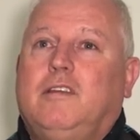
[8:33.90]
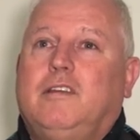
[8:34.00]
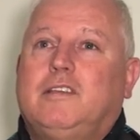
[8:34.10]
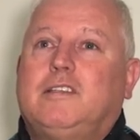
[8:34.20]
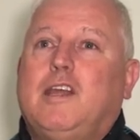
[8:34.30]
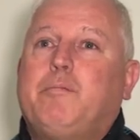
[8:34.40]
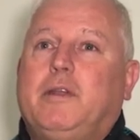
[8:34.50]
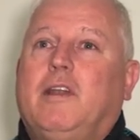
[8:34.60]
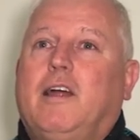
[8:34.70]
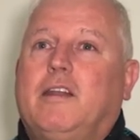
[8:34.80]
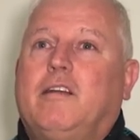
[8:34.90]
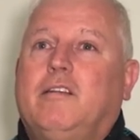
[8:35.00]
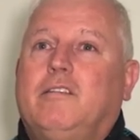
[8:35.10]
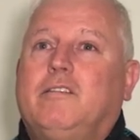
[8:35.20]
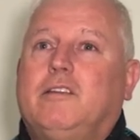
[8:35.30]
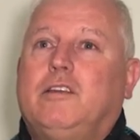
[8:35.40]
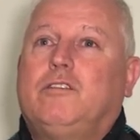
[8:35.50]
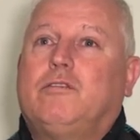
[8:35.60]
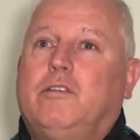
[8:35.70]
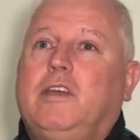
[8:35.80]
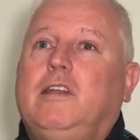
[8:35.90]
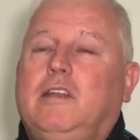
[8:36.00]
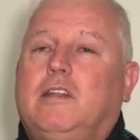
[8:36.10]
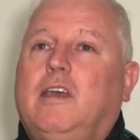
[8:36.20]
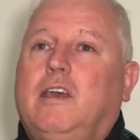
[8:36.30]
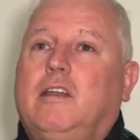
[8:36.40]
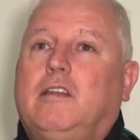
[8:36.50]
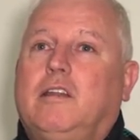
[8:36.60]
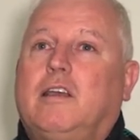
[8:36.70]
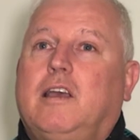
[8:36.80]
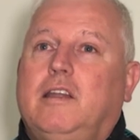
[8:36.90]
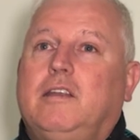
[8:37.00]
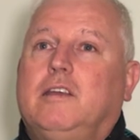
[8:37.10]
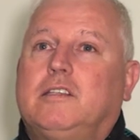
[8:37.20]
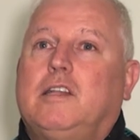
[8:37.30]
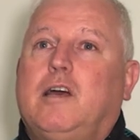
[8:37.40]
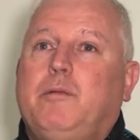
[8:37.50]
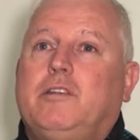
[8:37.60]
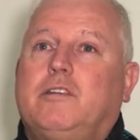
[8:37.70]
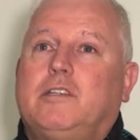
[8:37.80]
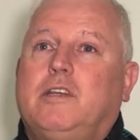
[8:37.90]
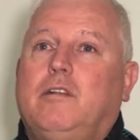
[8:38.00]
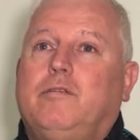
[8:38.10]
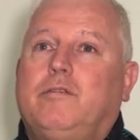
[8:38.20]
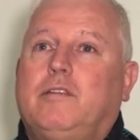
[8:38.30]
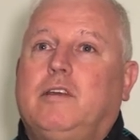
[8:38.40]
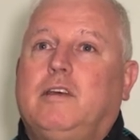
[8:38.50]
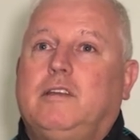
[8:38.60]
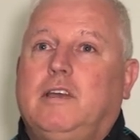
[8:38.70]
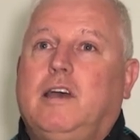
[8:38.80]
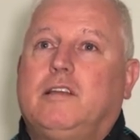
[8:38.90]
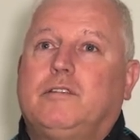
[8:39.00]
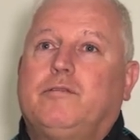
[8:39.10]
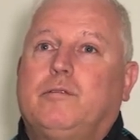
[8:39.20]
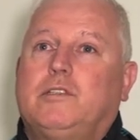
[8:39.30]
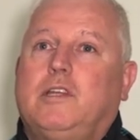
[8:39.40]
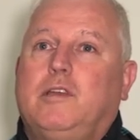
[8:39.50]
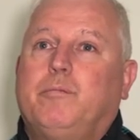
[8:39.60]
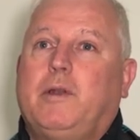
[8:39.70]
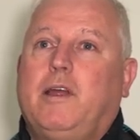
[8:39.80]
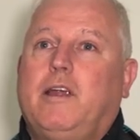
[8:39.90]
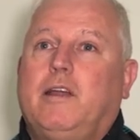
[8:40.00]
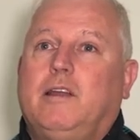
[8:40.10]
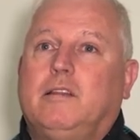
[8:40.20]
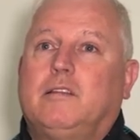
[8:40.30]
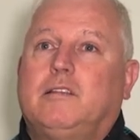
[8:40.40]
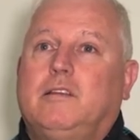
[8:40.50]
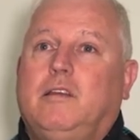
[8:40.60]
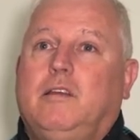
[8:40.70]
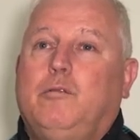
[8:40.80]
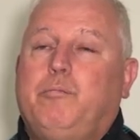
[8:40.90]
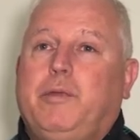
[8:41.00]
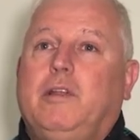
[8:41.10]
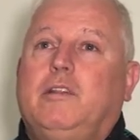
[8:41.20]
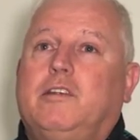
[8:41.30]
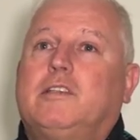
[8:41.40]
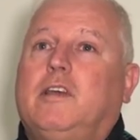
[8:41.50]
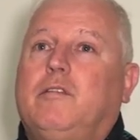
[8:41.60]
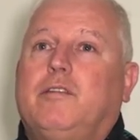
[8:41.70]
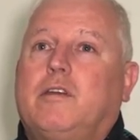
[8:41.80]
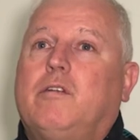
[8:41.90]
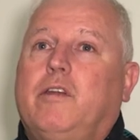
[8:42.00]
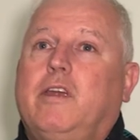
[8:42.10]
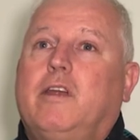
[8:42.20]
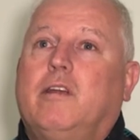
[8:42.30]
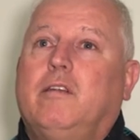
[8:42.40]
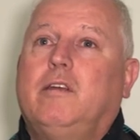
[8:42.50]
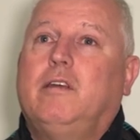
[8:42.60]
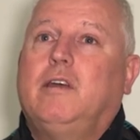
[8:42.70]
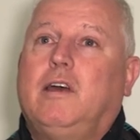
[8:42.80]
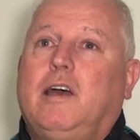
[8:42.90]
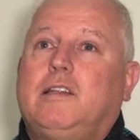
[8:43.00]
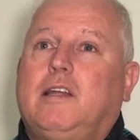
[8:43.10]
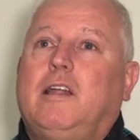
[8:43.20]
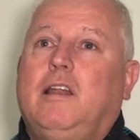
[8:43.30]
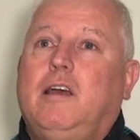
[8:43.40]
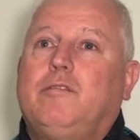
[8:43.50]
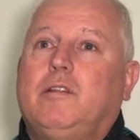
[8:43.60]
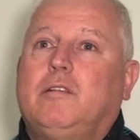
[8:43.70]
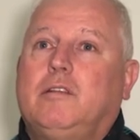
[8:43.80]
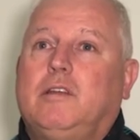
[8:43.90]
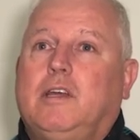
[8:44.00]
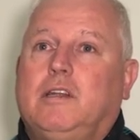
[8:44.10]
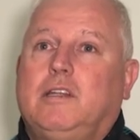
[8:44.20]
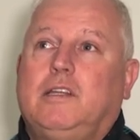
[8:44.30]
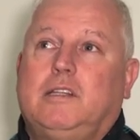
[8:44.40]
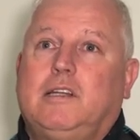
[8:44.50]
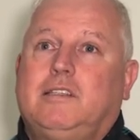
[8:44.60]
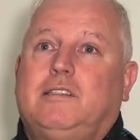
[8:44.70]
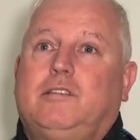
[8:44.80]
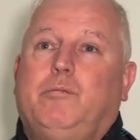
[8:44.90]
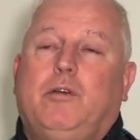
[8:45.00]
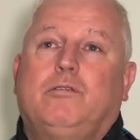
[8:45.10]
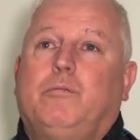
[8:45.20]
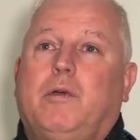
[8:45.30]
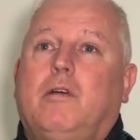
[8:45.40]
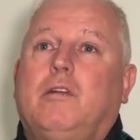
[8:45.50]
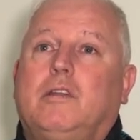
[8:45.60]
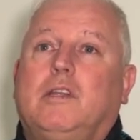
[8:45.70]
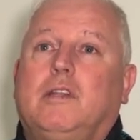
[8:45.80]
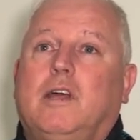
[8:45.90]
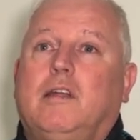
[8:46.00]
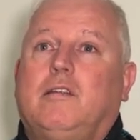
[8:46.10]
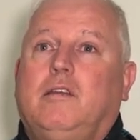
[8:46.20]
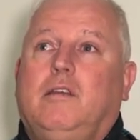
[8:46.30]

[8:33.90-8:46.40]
step of the ladder. It's really then, can you establish yourself as a first team player and build yourself a career at that level? And I think that's the most important thing, that